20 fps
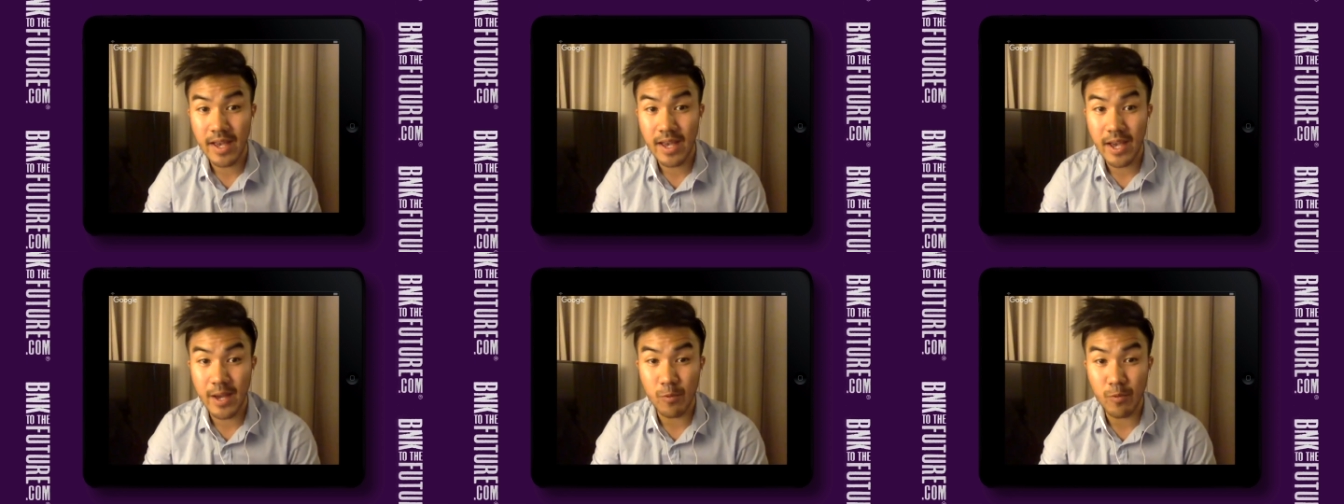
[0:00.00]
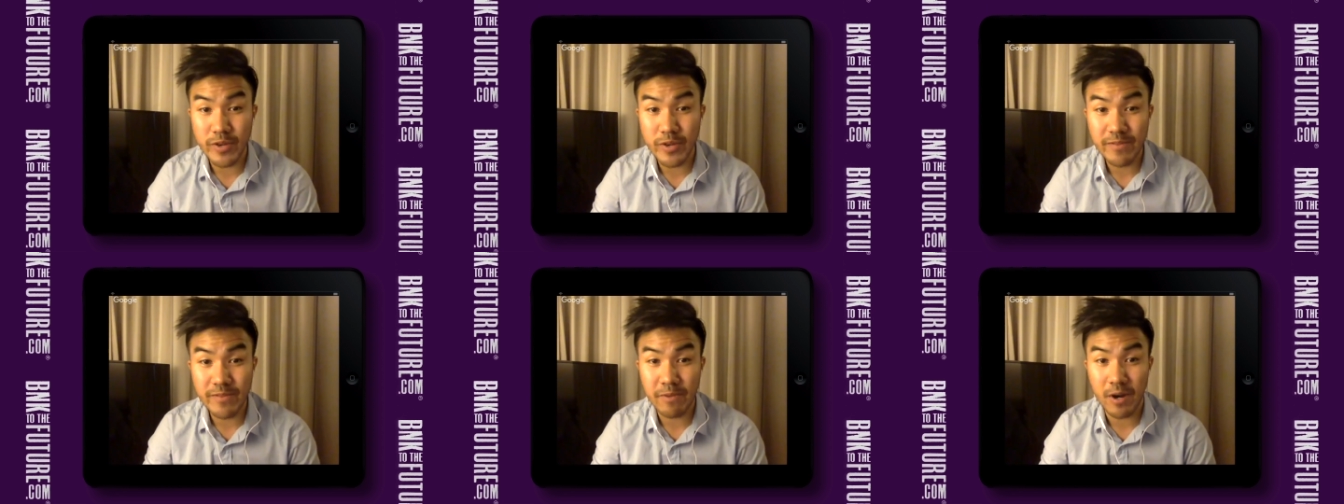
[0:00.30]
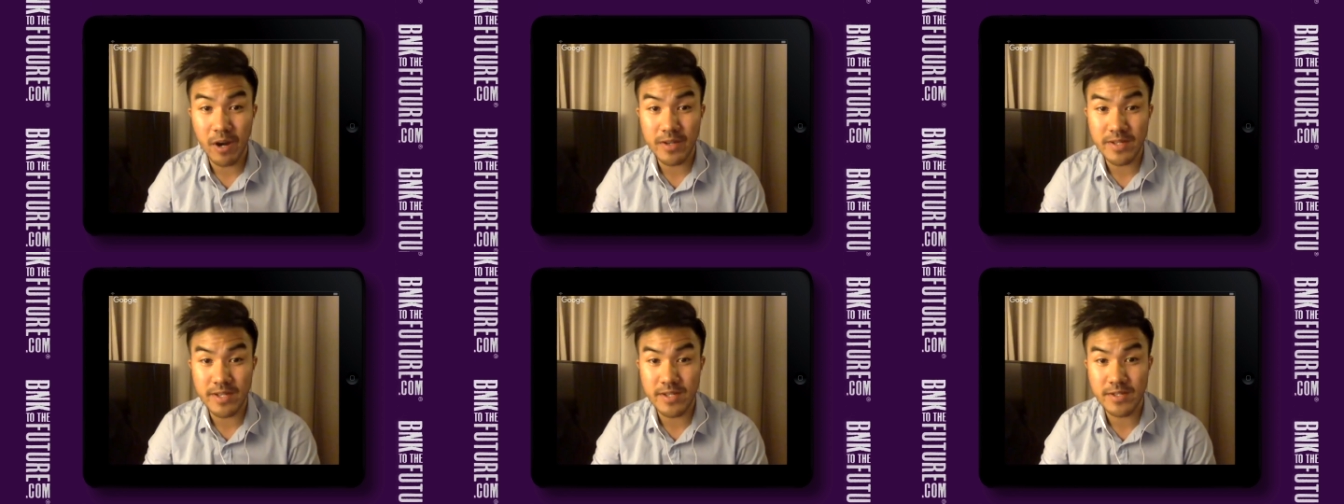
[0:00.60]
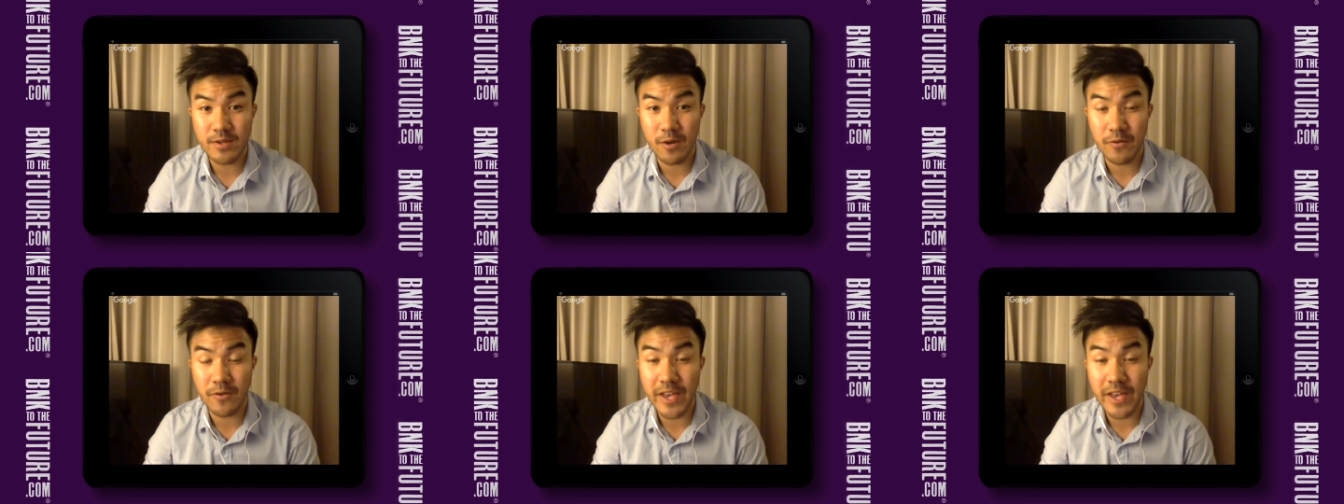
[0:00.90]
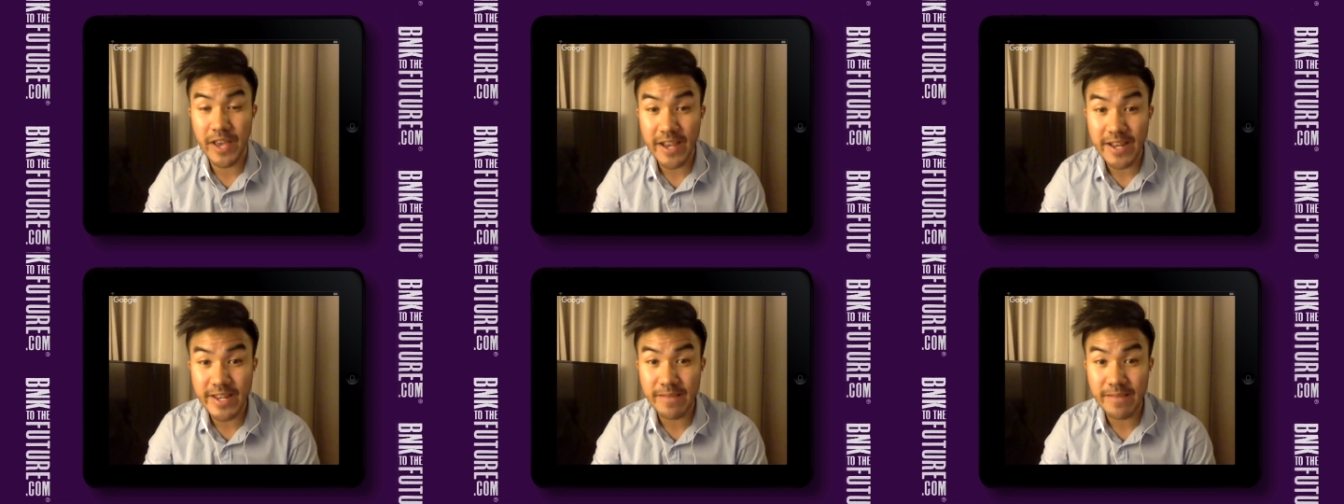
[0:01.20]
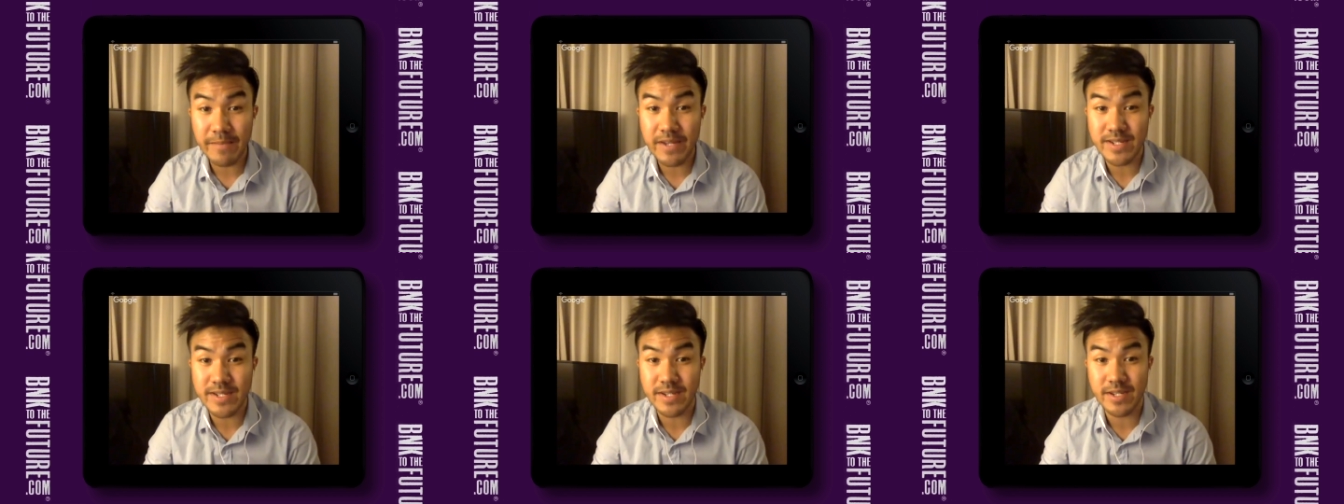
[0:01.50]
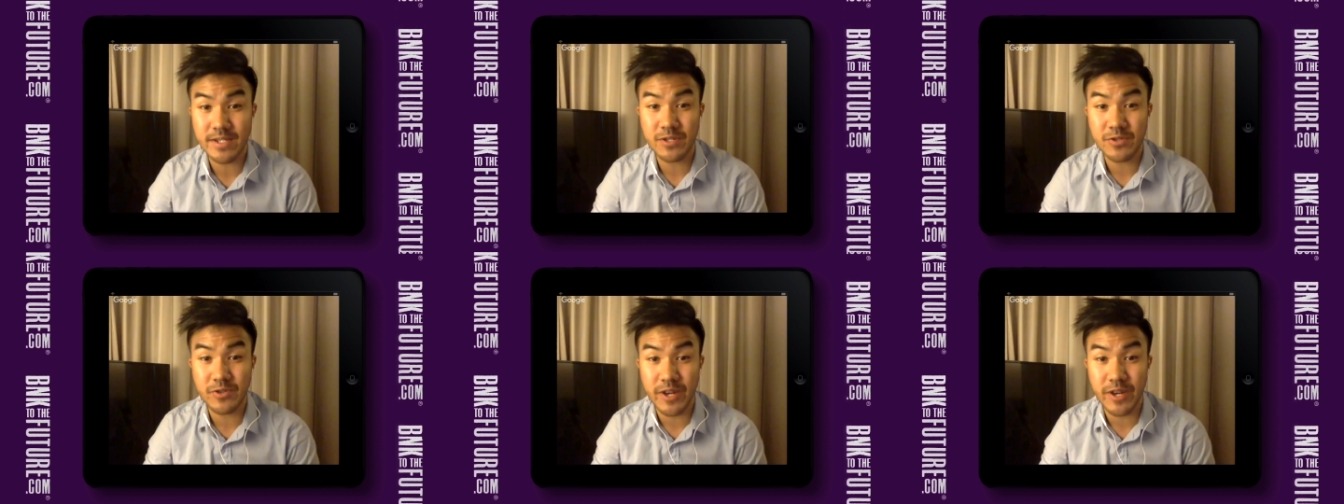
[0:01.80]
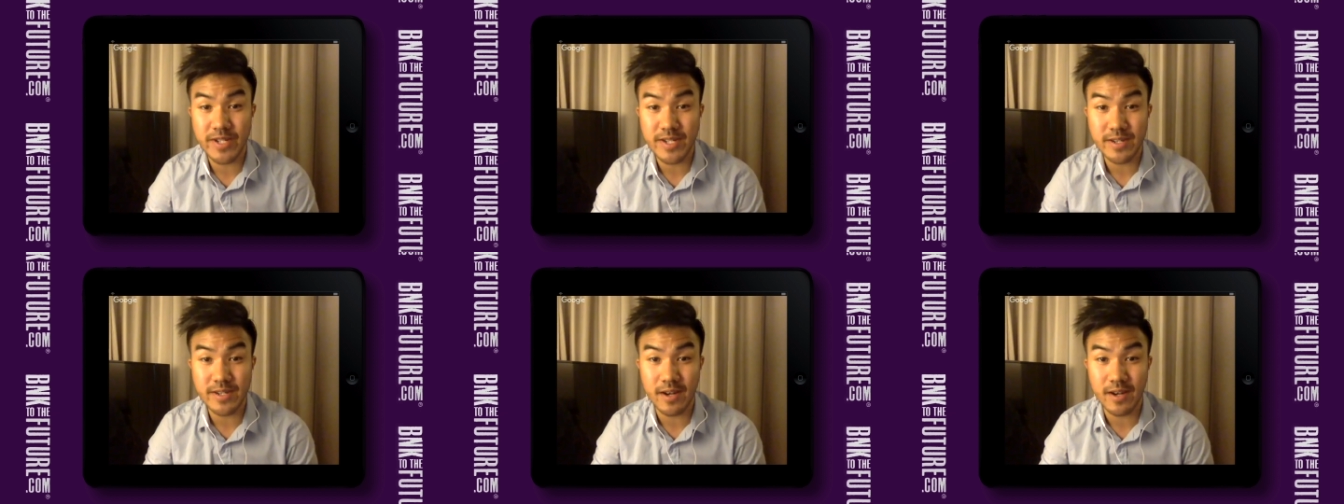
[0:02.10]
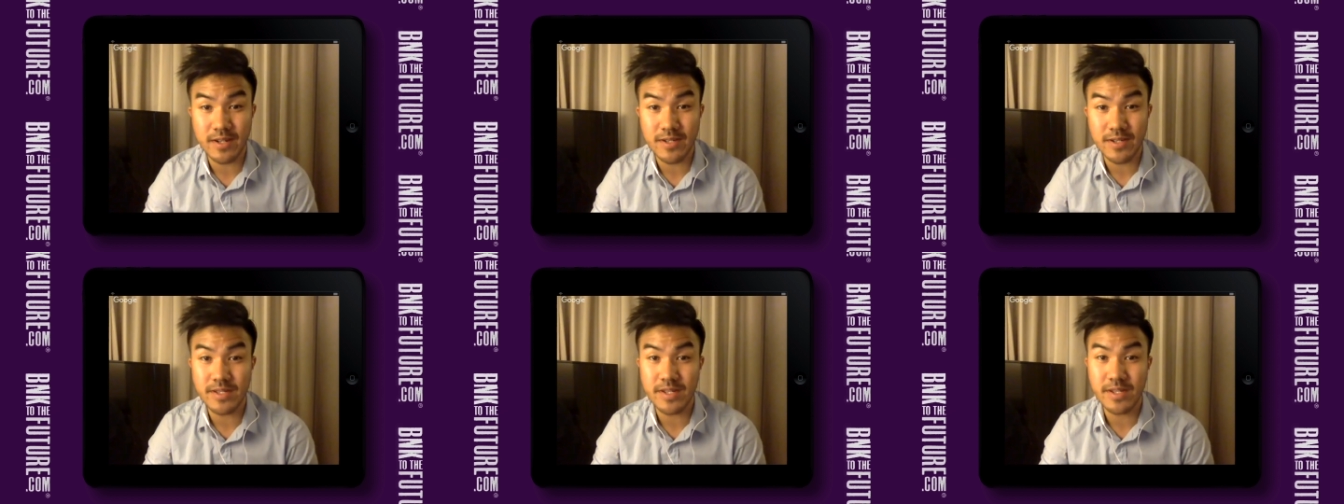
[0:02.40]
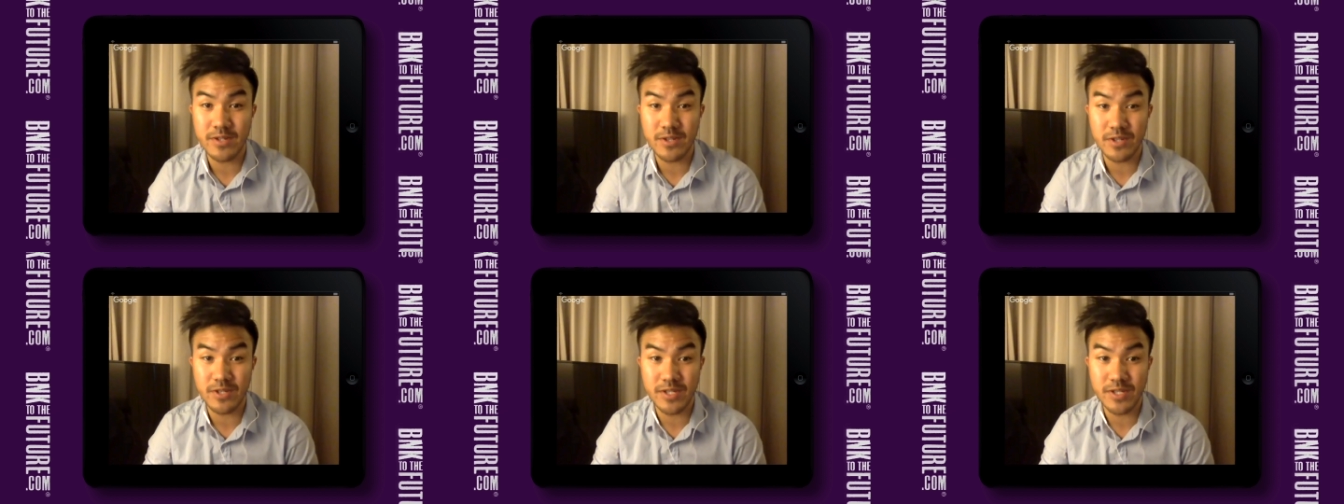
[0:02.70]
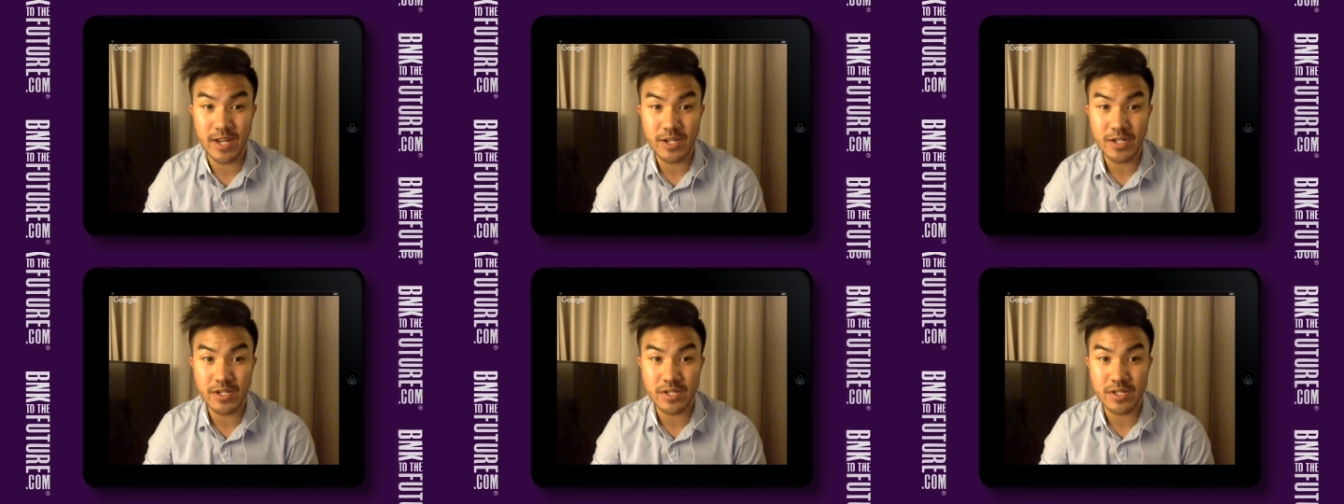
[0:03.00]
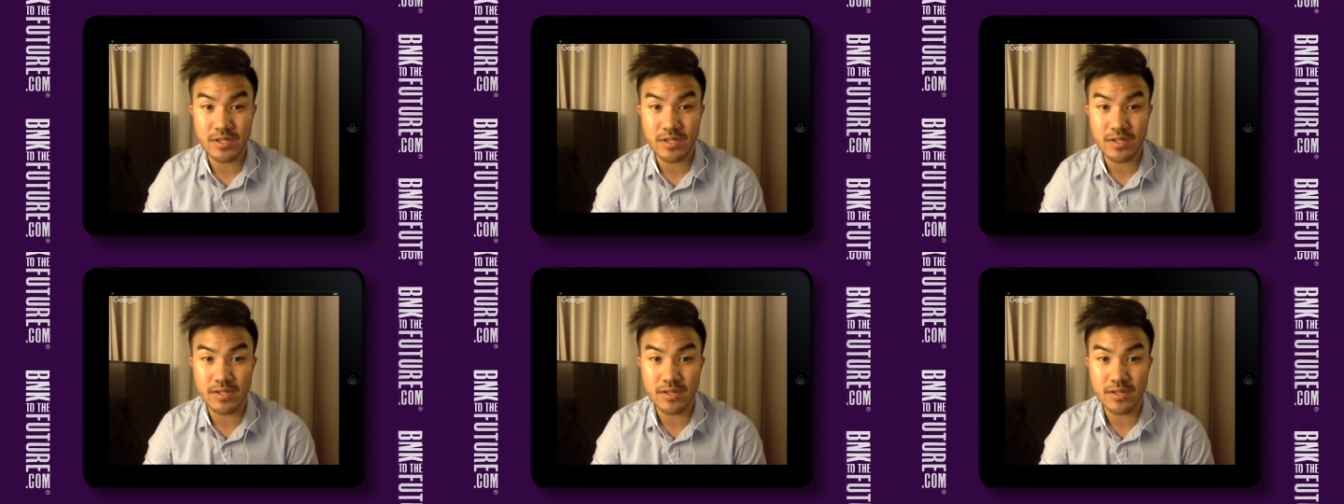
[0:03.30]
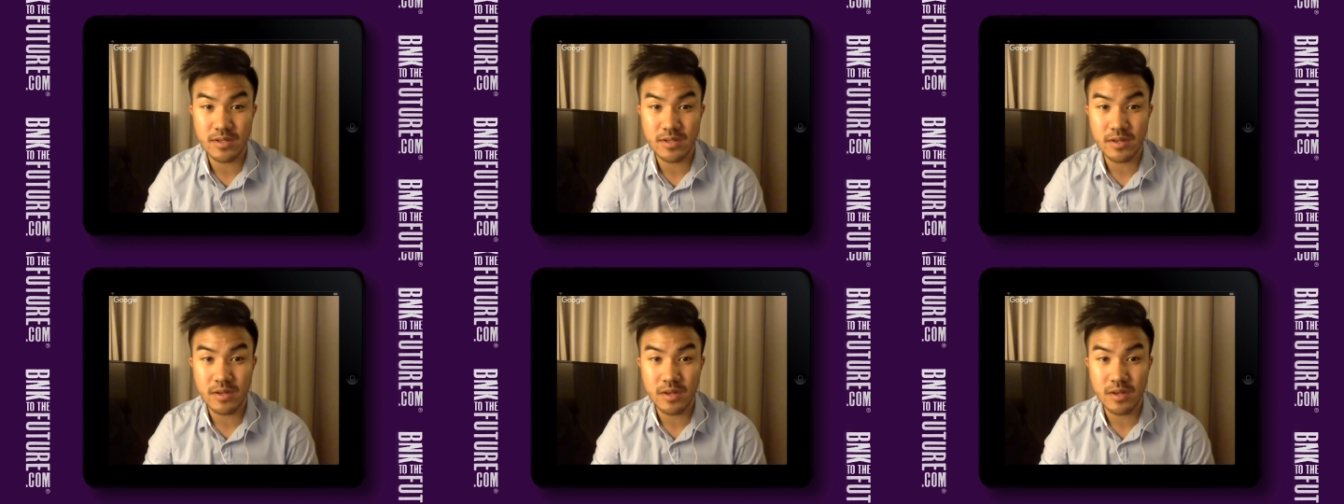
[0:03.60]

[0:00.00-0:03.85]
and we've processed over 80 million Australian dollars in transactions.